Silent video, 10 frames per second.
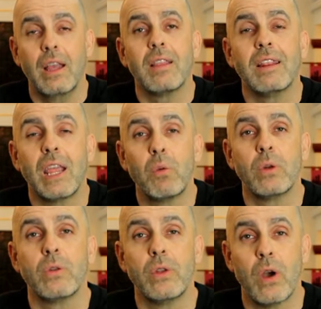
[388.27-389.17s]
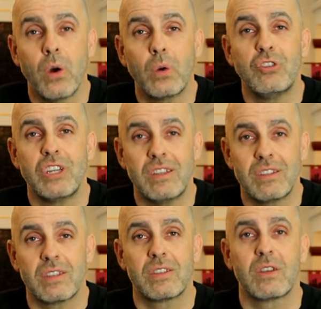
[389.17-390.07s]
then they will know
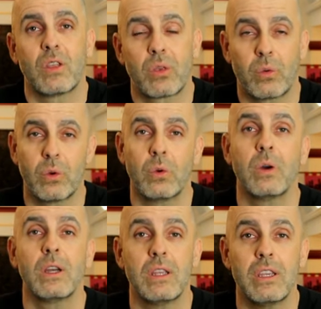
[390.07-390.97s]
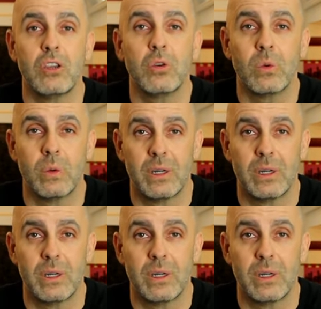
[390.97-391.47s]
Jesus through you.